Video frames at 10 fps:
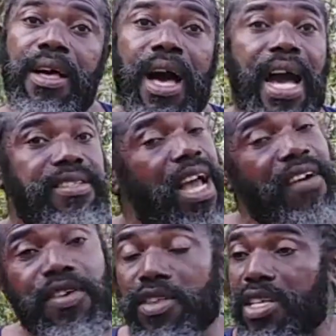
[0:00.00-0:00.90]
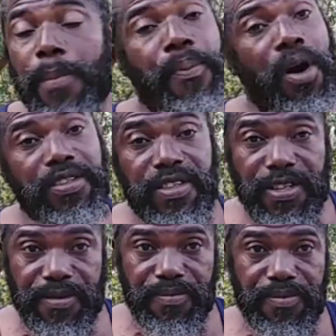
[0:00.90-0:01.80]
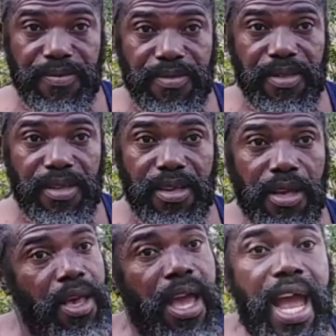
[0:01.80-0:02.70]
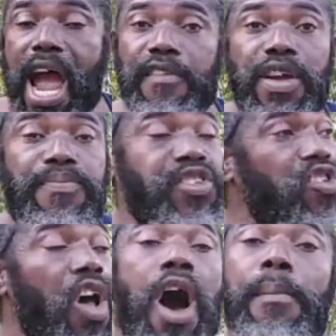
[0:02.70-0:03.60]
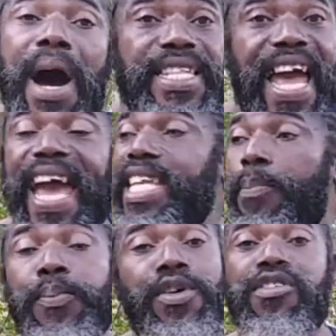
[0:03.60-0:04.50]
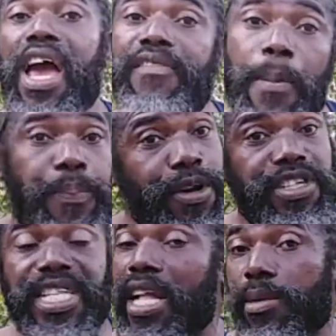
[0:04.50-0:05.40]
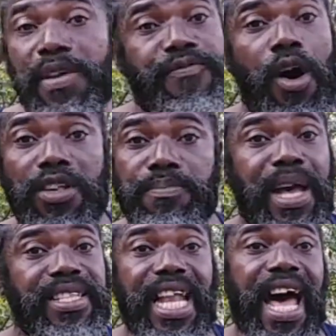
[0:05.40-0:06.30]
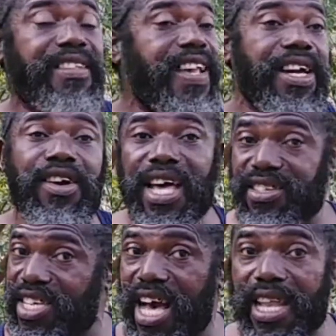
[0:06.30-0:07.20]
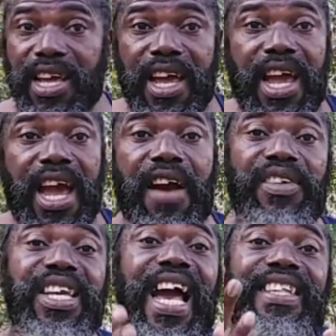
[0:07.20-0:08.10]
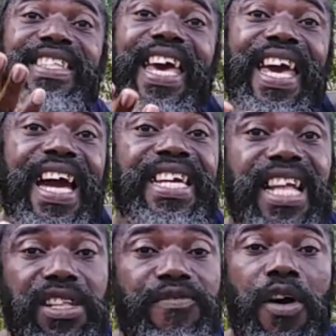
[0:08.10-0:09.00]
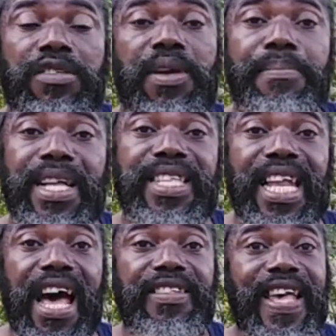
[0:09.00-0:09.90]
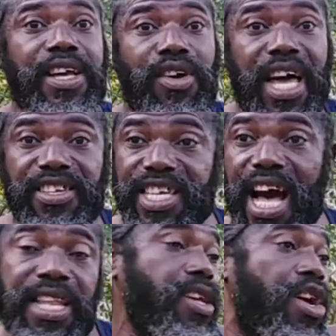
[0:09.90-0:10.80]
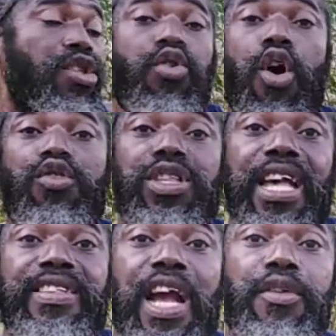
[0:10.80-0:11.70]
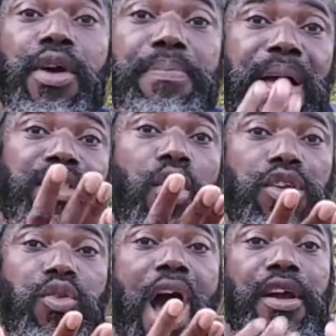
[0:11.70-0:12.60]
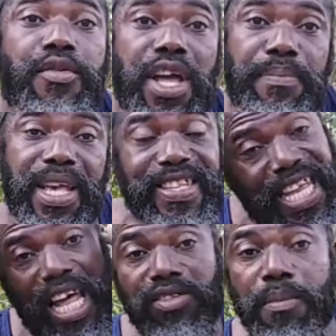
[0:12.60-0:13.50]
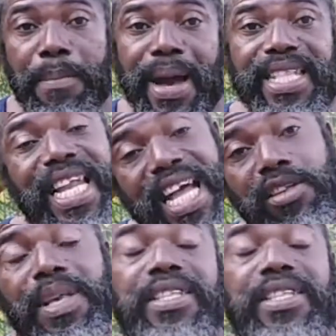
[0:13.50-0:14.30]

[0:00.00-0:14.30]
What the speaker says: I sorry for such a person. Every sermon that any preacher ever preach, it has to be first mental or psychological. Everything I say here, it has to first be mental or psychological. Those who disagree with me and those who agree with me, still have to be mental, have to be